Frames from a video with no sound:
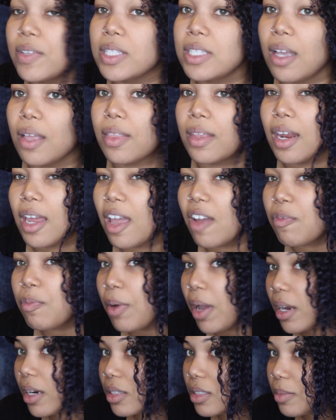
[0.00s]
even tell that I have
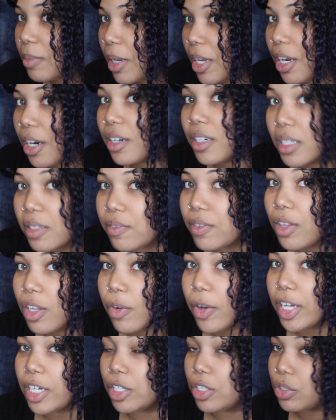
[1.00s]
product on my hair even
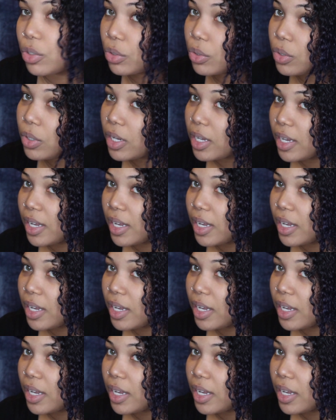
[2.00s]
though I do.